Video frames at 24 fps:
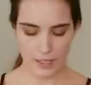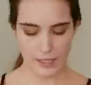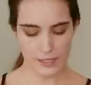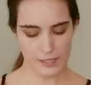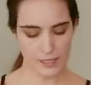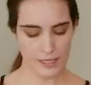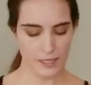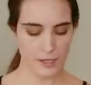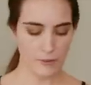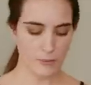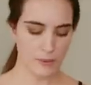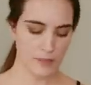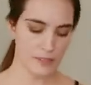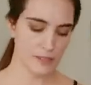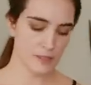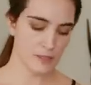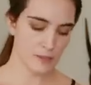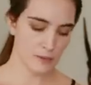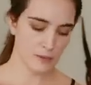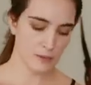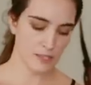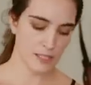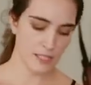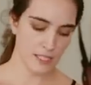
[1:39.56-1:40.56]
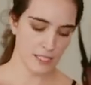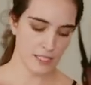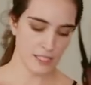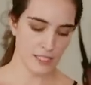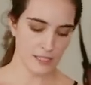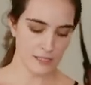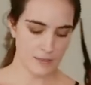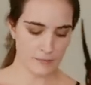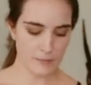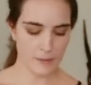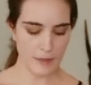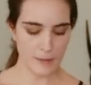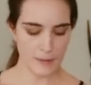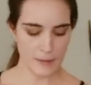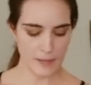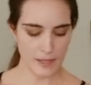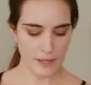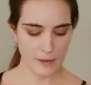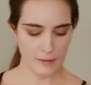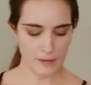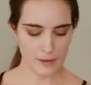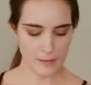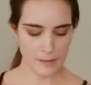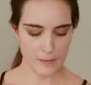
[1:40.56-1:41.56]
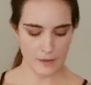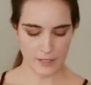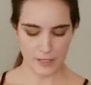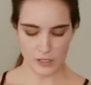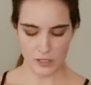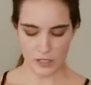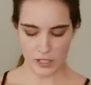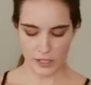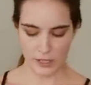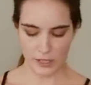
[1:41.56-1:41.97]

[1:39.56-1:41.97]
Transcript: When I said it wasn't too tedious, maybe that was being